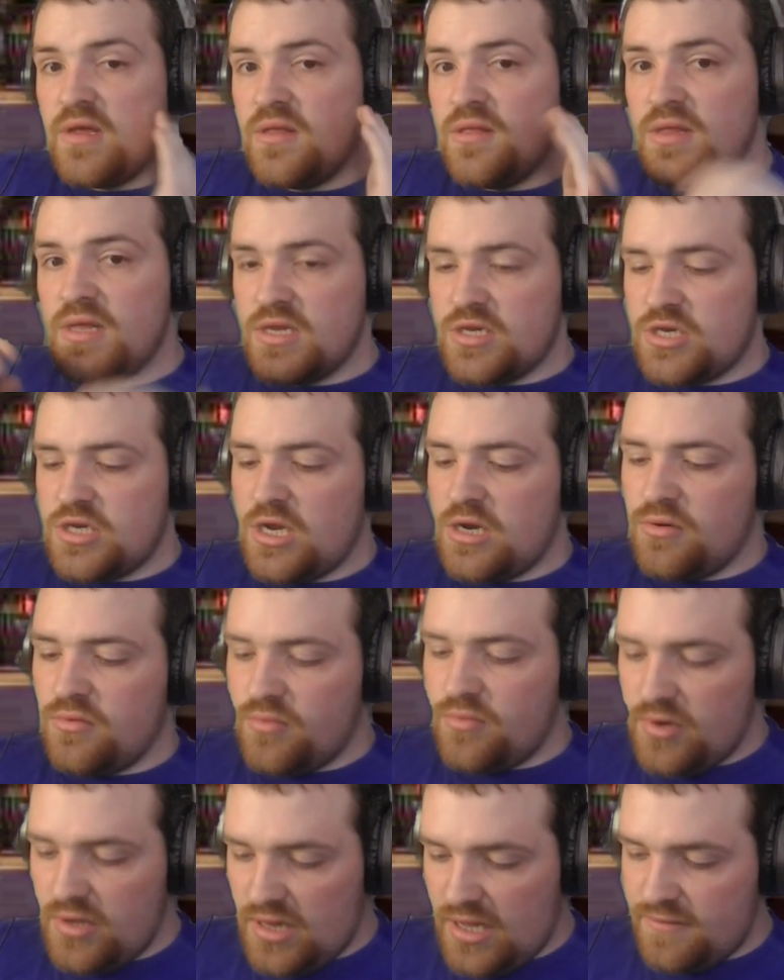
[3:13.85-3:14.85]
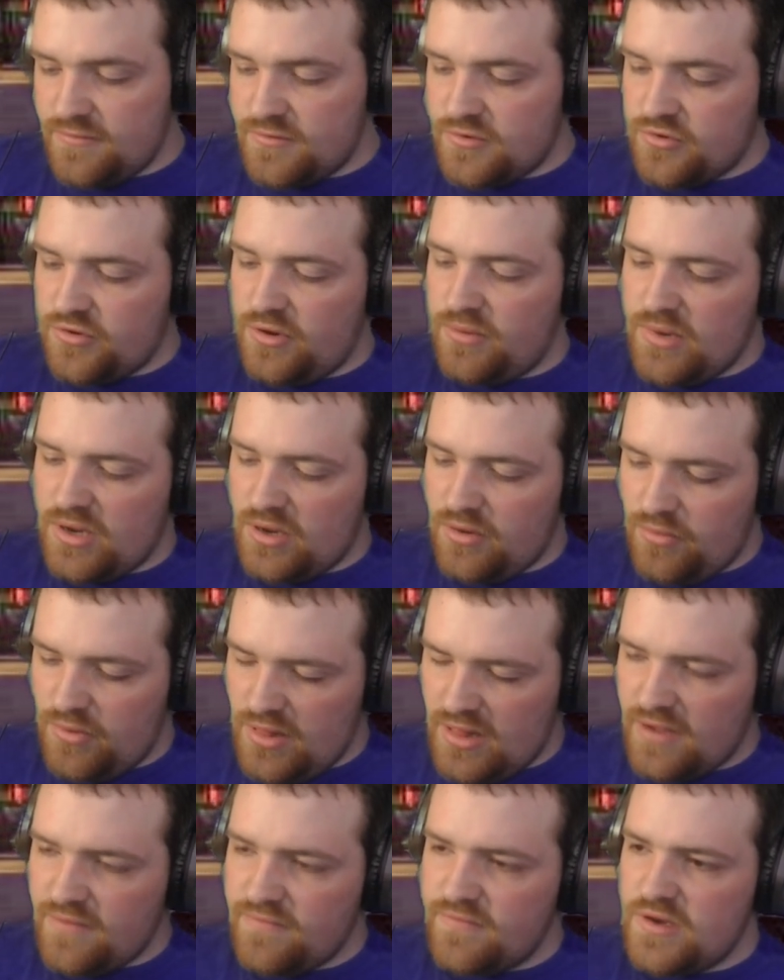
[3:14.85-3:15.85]
This channel will have streaming, will
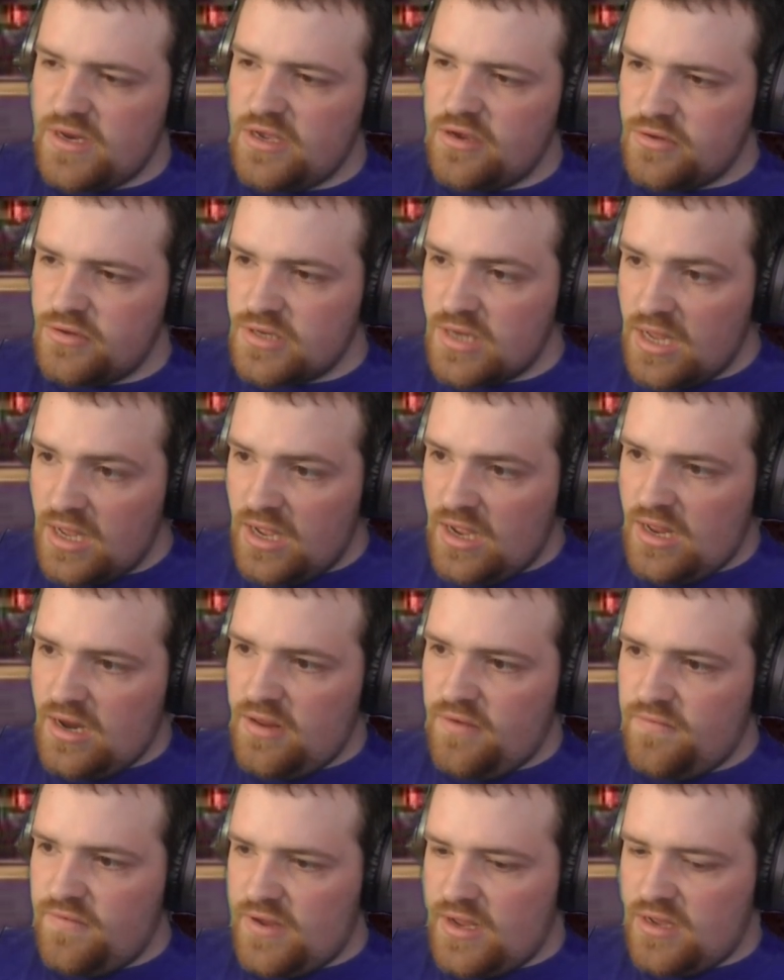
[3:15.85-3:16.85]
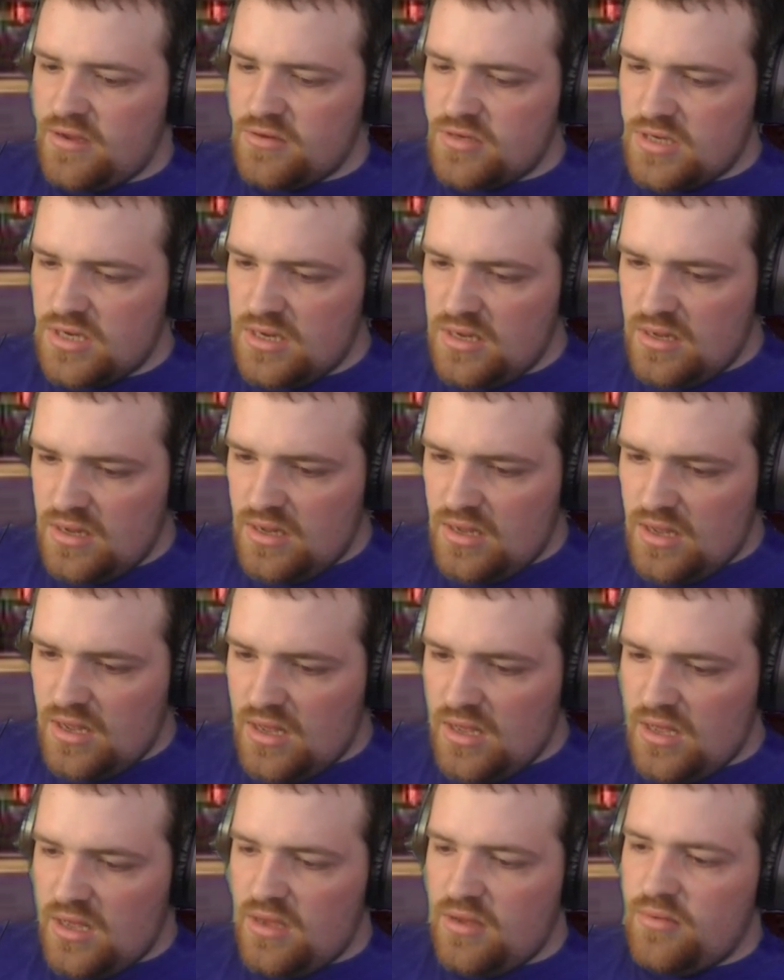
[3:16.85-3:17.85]
have videos and everything else.
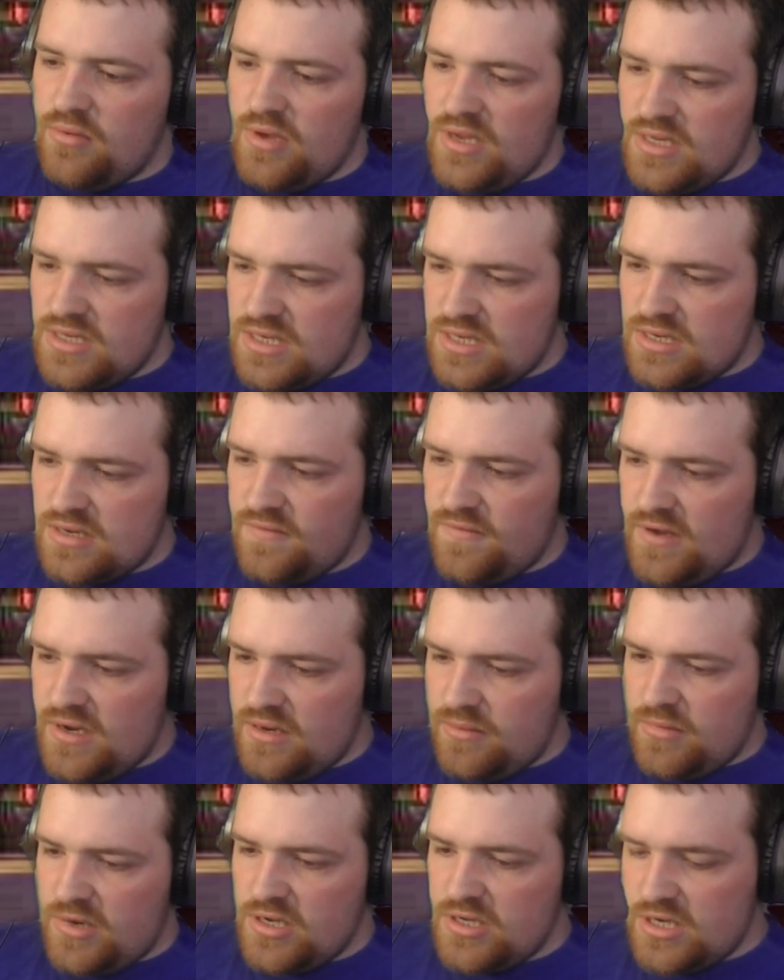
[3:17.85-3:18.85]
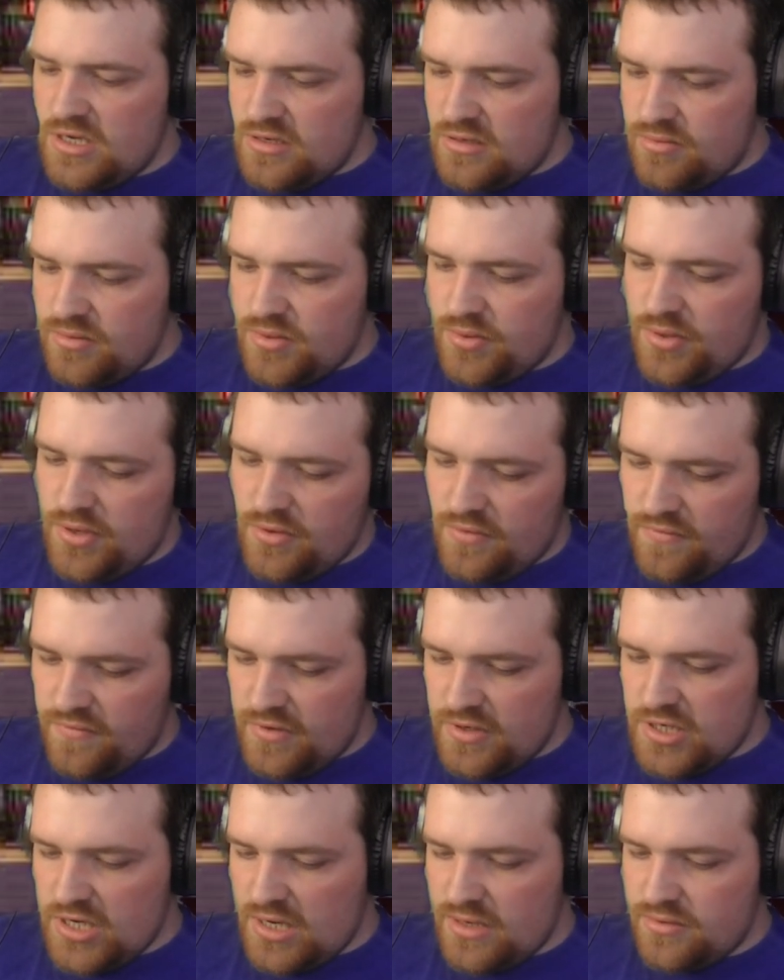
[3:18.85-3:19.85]
Uh, is this dividing my attention between all three
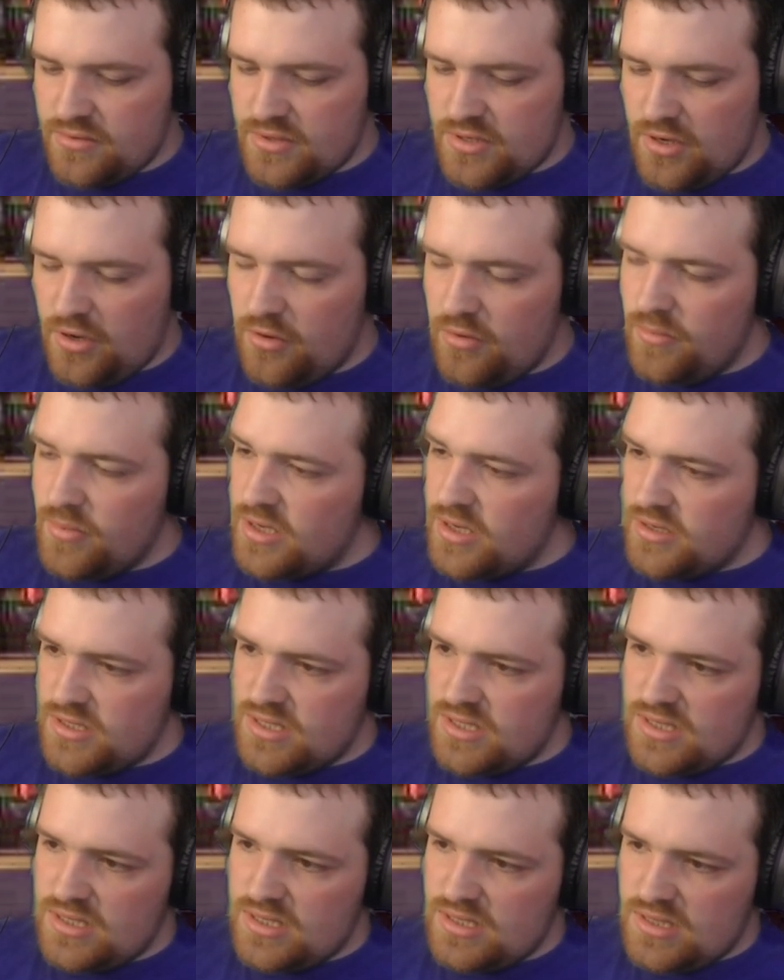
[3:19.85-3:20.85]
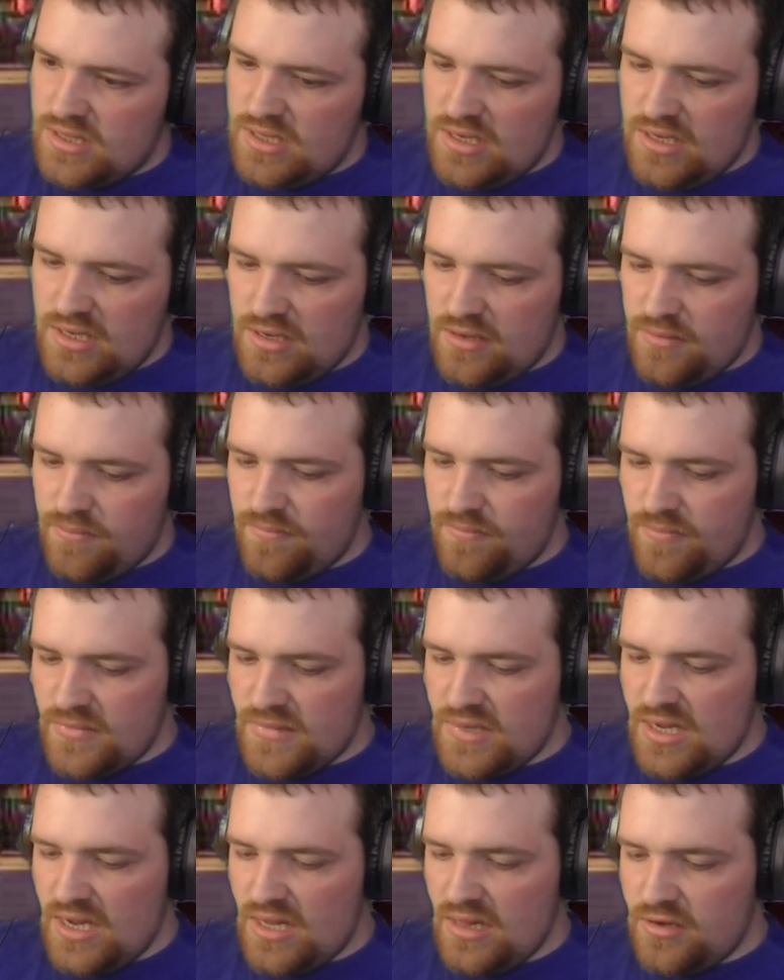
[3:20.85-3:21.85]
channels? No, because the um,
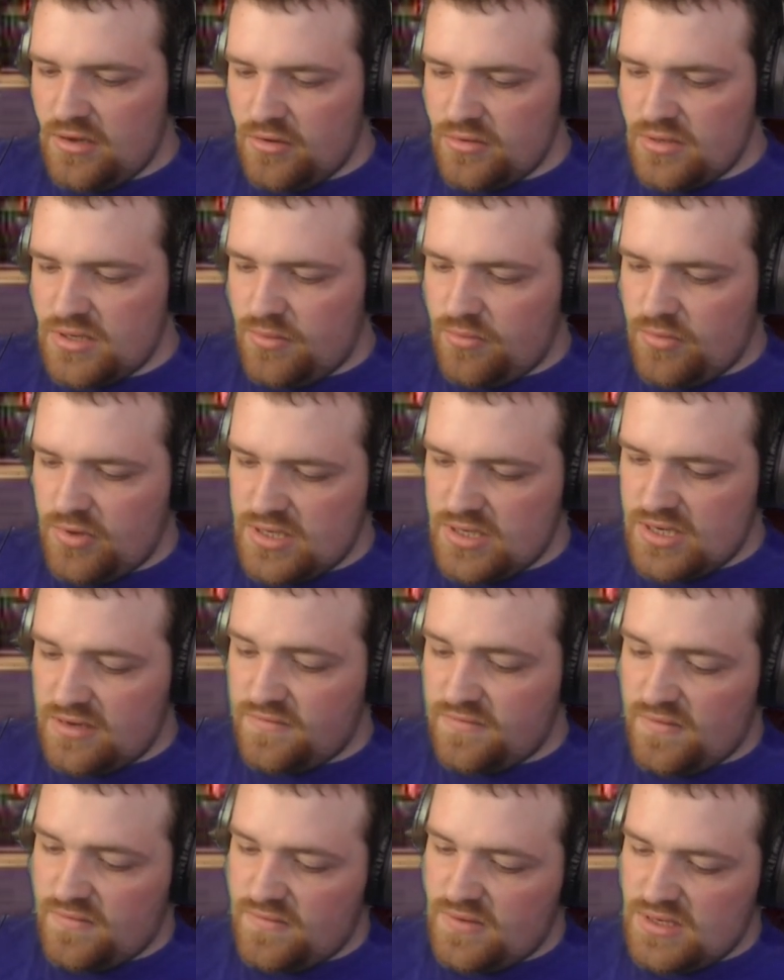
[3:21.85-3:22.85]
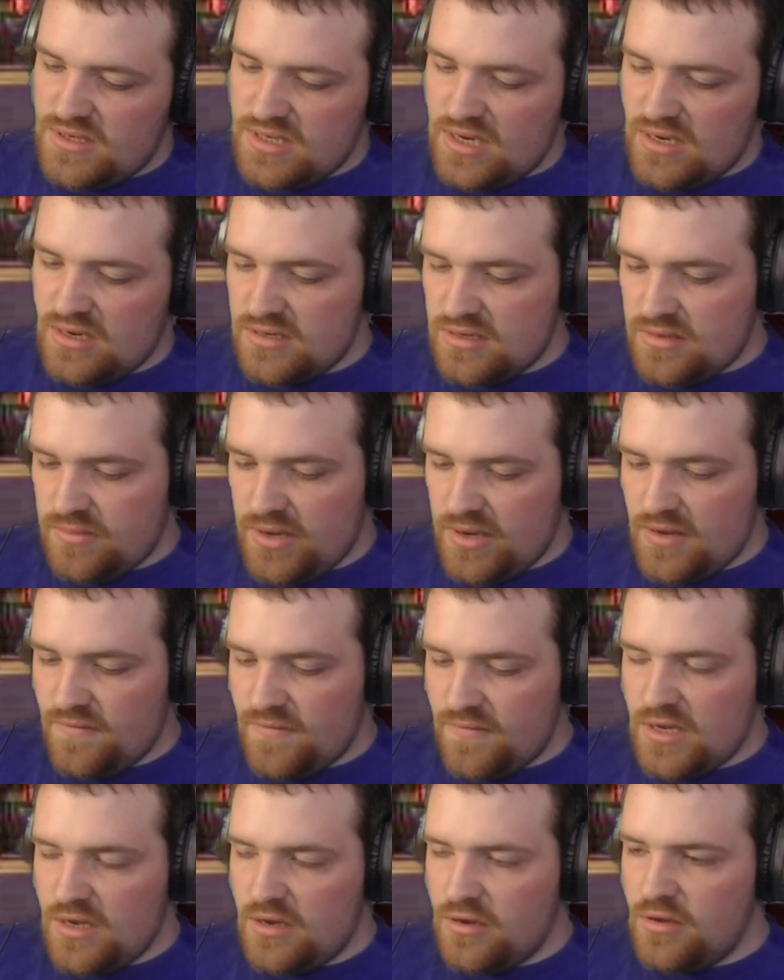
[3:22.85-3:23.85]
daily content one takes fifteen seconds to make a video.